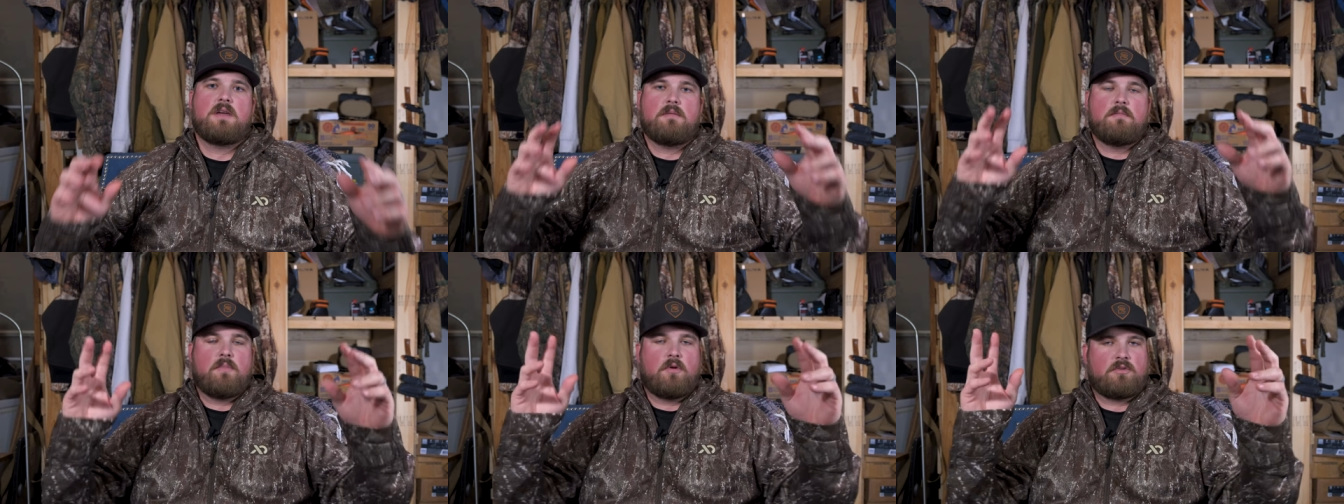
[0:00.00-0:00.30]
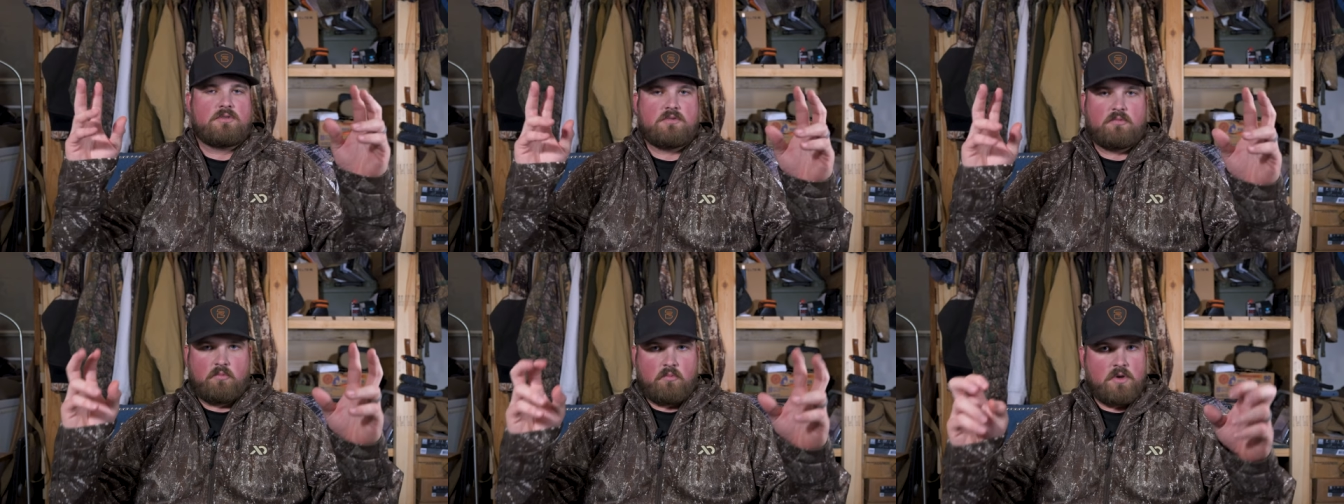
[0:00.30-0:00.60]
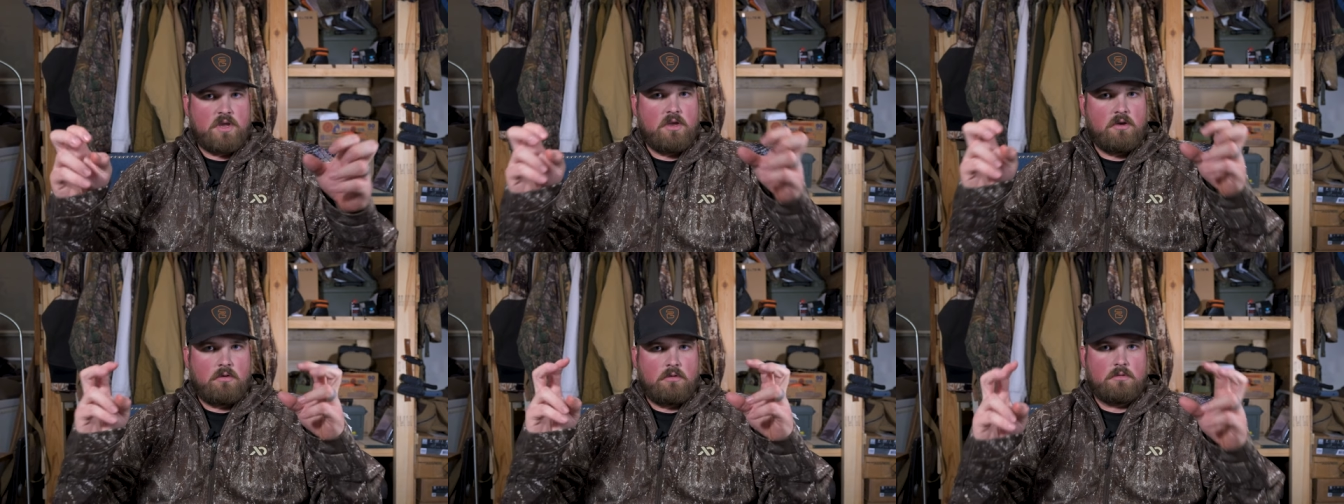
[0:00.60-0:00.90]
most
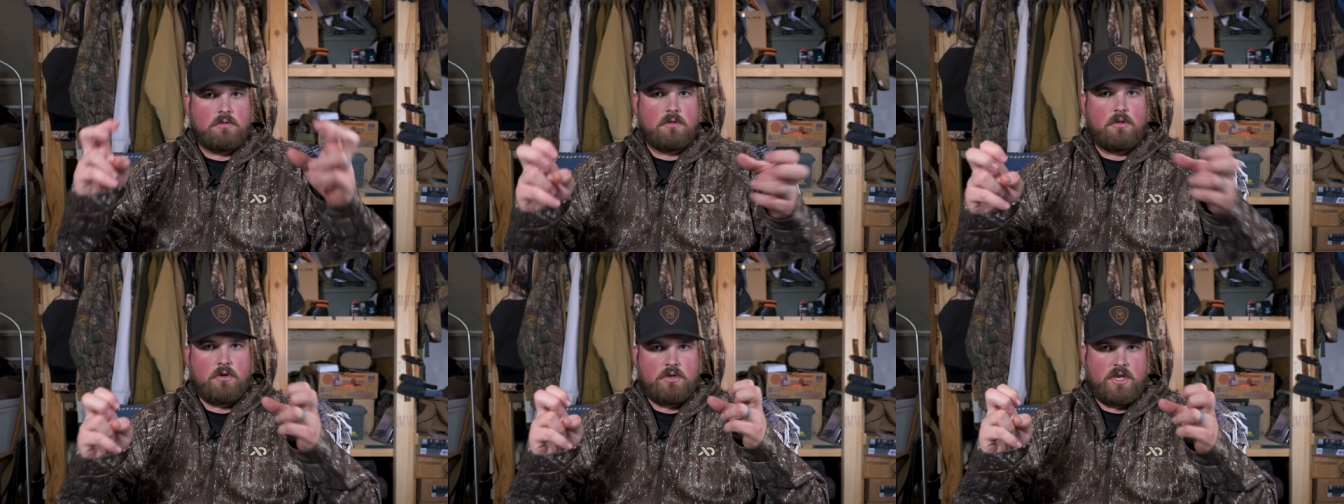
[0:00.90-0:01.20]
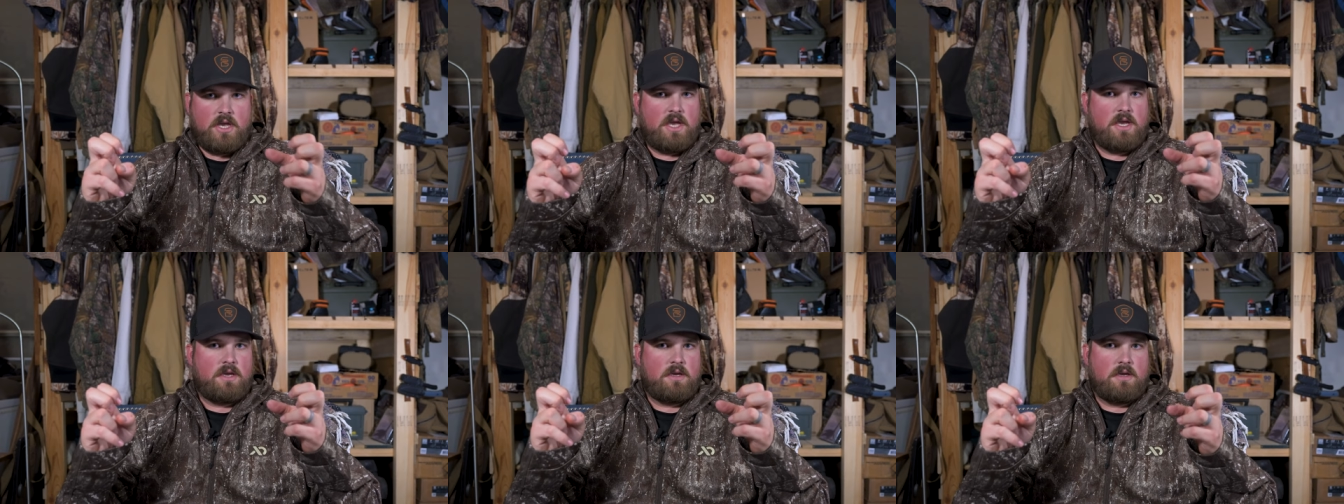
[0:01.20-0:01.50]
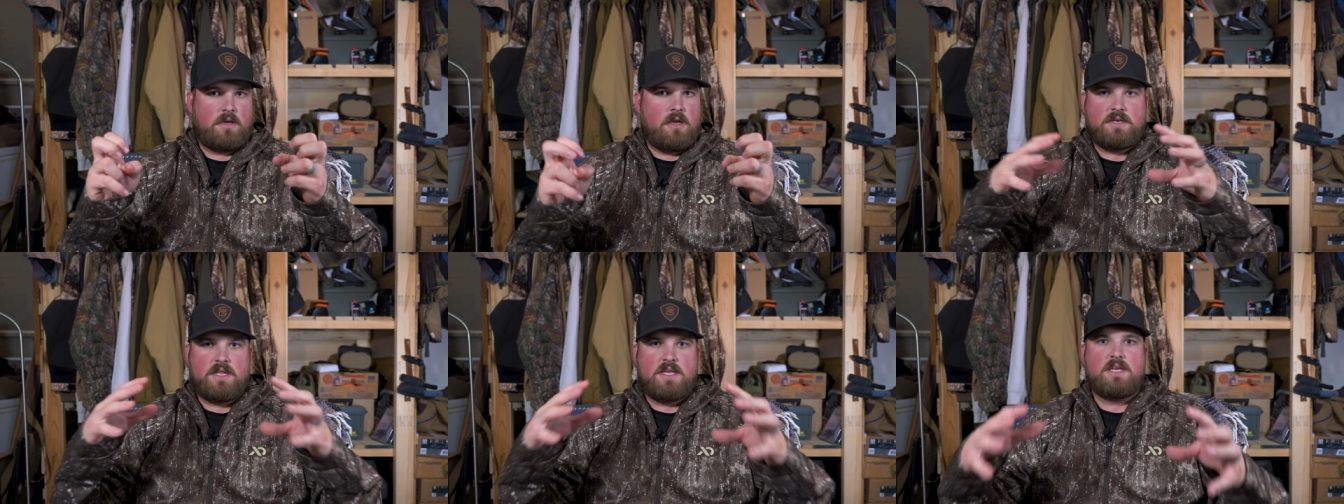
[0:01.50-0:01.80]
real
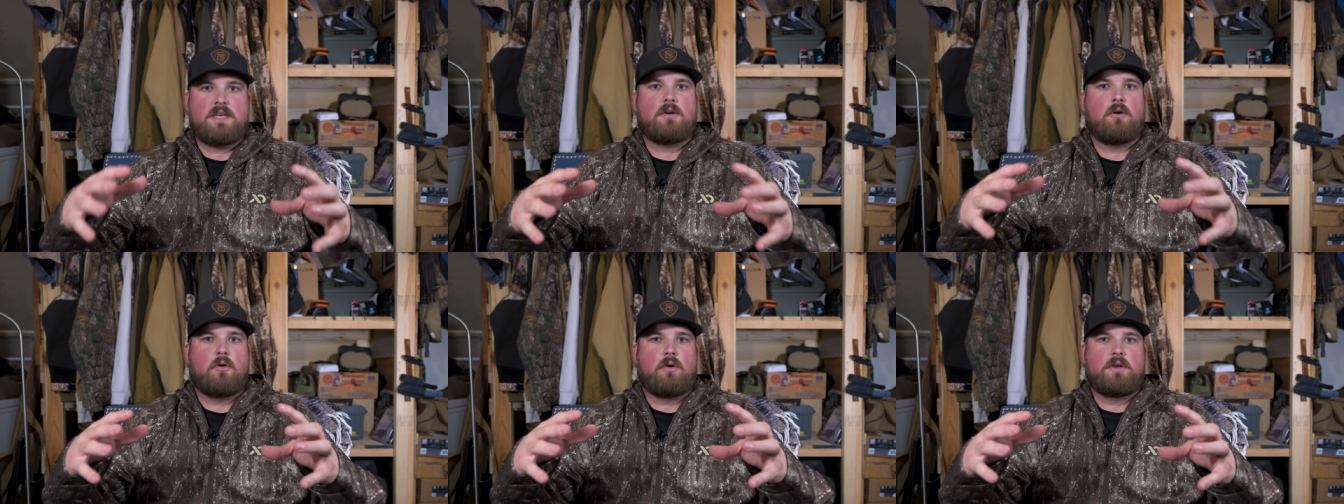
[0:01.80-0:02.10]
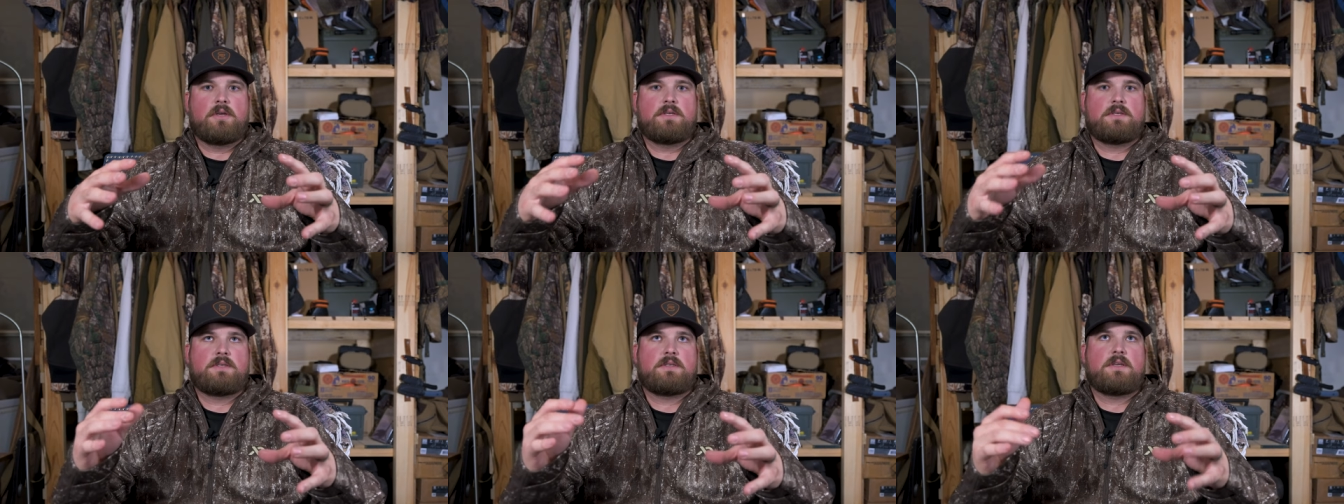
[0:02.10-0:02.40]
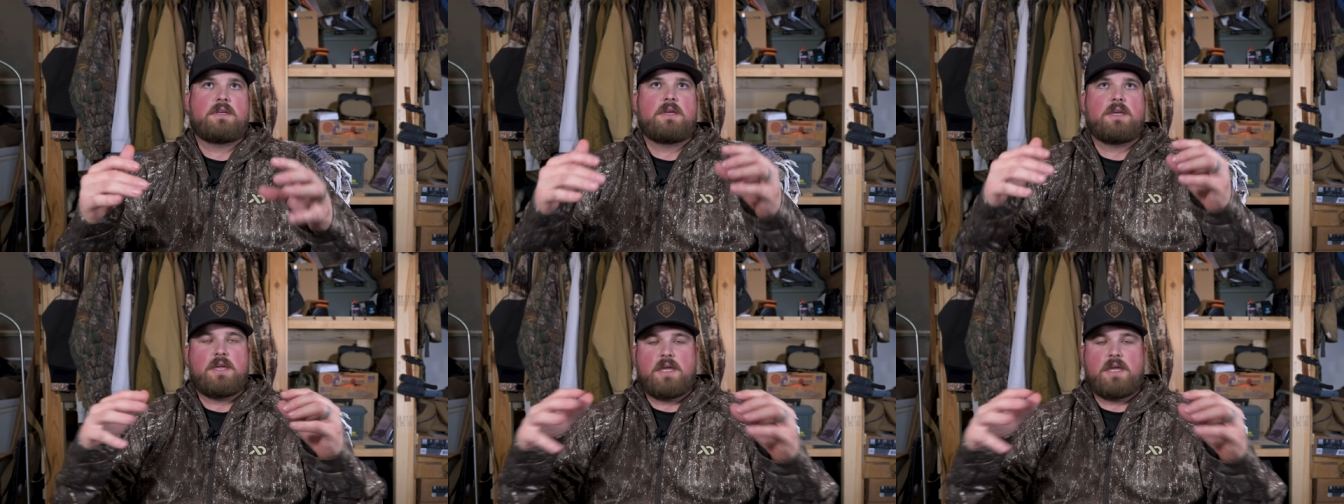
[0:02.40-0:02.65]
looking decoys